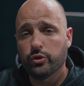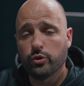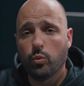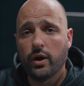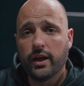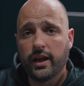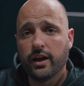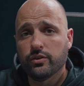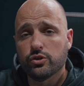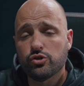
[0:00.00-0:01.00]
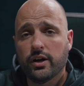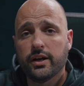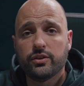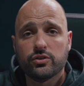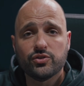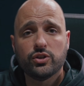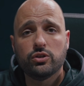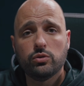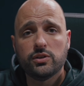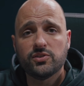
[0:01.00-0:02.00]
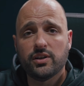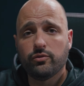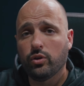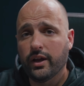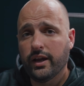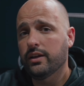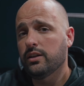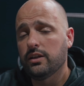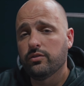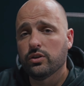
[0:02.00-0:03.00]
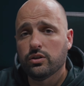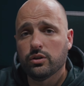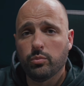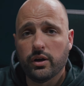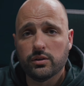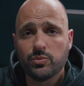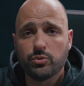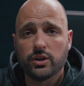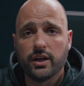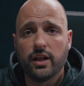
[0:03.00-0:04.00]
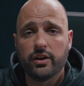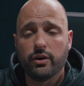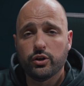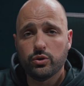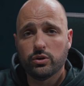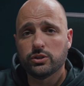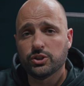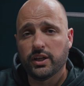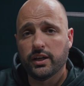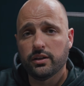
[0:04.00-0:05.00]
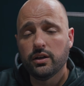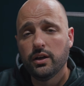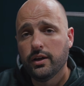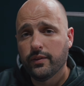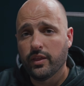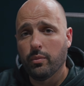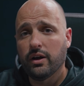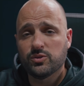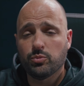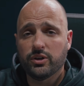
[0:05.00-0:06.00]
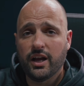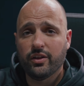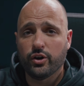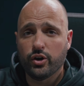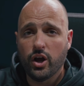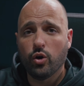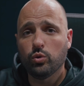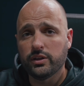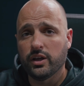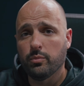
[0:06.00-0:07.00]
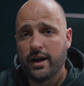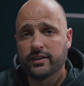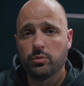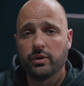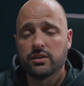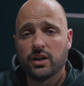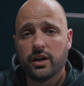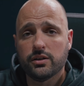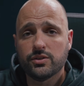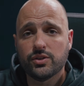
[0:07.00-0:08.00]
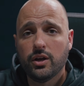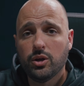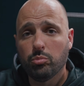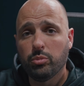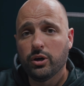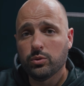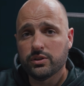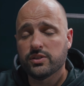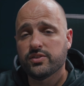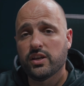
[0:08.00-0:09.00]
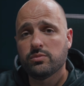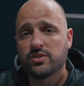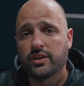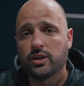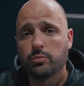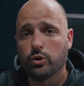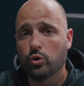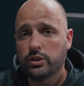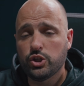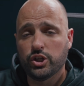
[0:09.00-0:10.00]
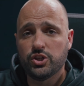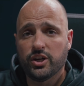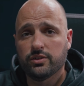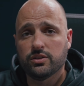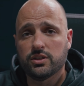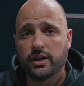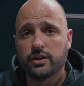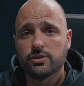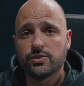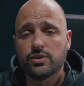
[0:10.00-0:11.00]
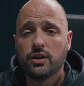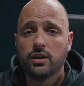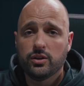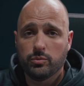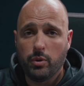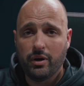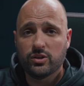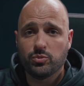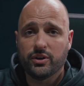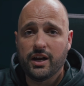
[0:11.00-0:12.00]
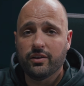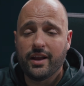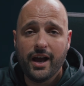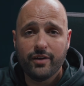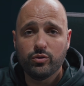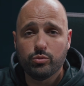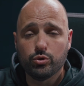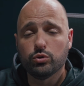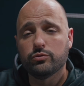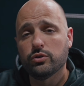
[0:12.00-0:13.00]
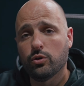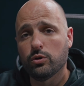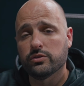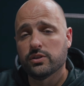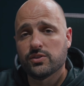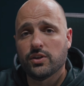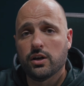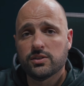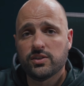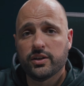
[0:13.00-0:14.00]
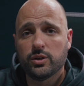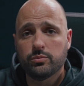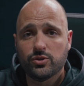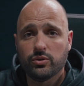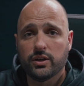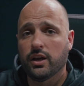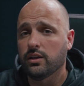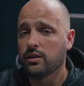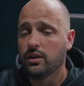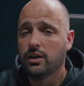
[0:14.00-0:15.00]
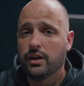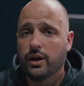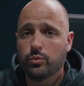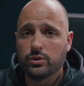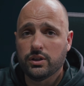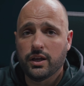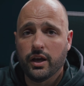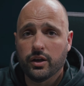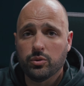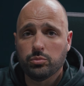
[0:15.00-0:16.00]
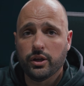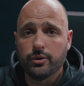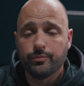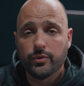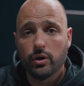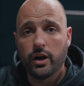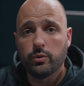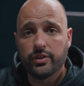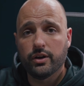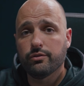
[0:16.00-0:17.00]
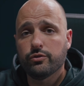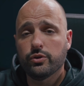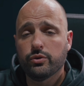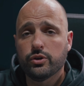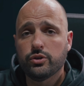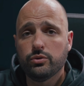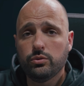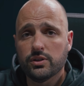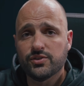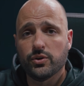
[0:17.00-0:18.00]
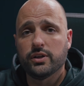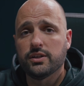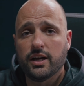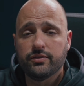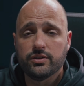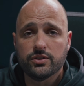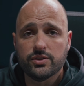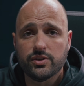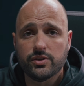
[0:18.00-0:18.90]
in the wet and the dry. There's good noise level and even good miles per gallon. Now, I do understand that miles per gallon are not only impacted by tires, but with the same setup and only changing out the tires, my miles per gallon have improved over the stock setup. So again, I really can't complain. All right, without further ado, let's go ahead and dive into this